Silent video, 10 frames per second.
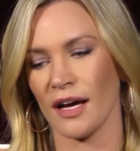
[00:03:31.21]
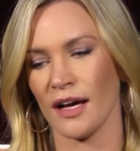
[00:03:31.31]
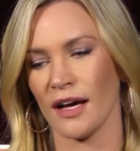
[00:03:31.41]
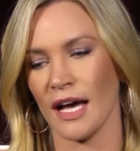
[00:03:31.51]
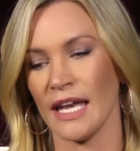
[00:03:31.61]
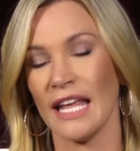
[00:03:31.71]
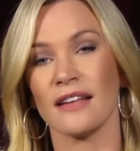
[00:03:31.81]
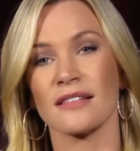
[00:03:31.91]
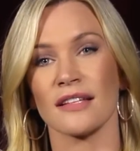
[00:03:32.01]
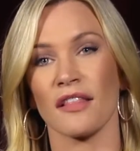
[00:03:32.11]
an
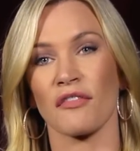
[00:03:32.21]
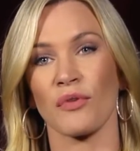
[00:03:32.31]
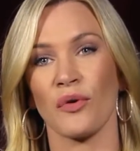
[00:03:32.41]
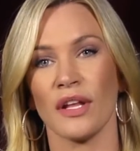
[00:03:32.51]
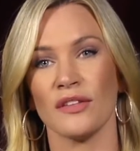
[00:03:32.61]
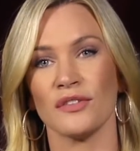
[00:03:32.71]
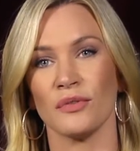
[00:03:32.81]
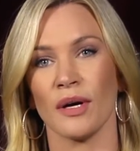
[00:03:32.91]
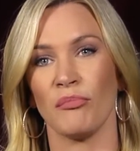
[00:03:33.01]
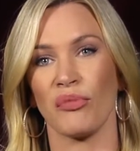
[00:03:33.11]
innocent thrown
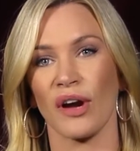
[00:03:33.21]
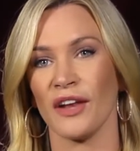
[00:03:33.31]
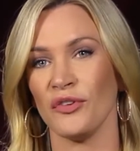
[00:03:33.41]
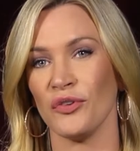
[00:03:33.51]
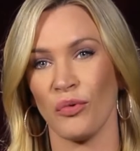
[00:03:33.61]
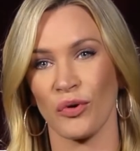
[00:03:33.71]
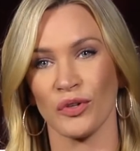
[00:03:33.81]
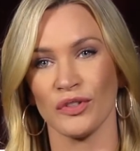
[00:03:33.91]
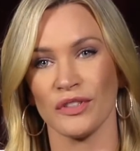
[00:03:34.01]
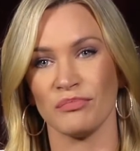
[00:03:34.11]
into a brand new
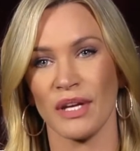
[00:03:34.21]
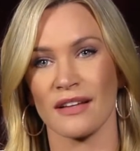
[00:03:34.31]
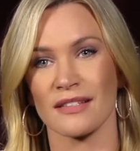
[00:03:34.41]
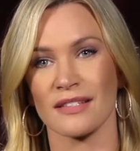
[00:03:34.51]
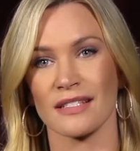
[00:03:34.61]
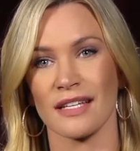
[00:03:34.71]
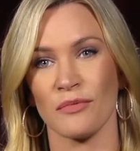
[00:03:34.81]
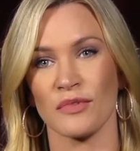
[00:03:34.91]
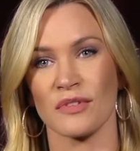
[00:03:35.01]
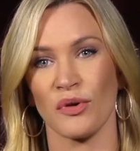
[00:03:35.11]
world, because
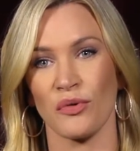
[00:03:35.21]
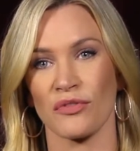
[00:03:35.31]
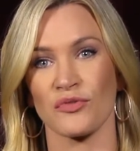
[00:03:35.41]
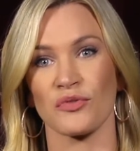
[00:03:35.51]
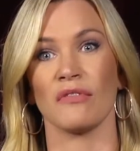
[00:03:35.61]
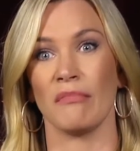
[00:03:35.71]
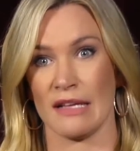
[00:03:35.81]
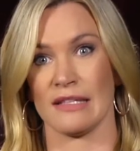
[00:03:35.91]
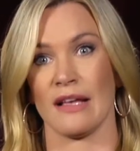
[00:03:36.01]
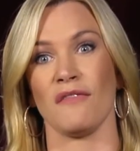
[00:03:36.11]
it was both true of
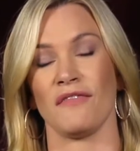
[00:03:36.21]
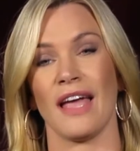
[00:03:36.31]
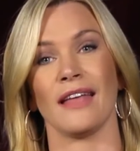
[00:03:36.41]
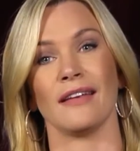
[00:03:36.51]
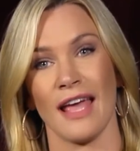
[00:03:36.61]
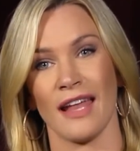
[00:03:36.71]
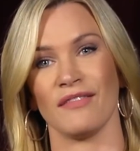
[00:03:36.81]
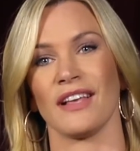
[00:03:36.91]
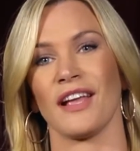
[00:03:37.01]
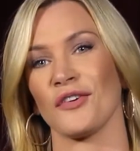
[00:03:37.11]
myself and
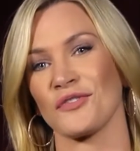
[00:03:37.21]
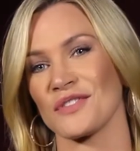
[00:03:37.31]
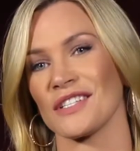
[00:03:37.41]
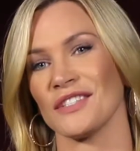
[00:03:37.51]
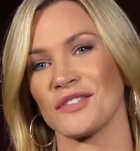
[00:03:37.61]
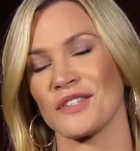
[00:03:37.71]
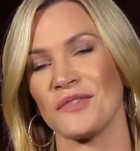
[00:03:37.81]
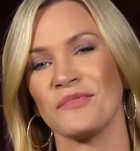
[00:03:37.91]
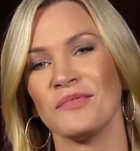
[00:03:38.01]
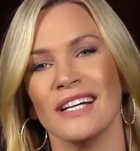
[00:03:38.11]
of the character Syl.
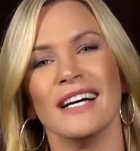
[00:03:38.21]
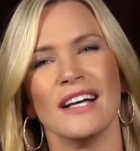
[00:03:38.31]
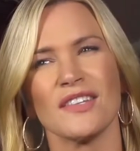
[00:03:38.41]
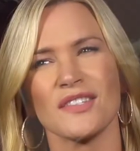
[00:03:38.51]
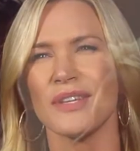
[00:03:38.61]
So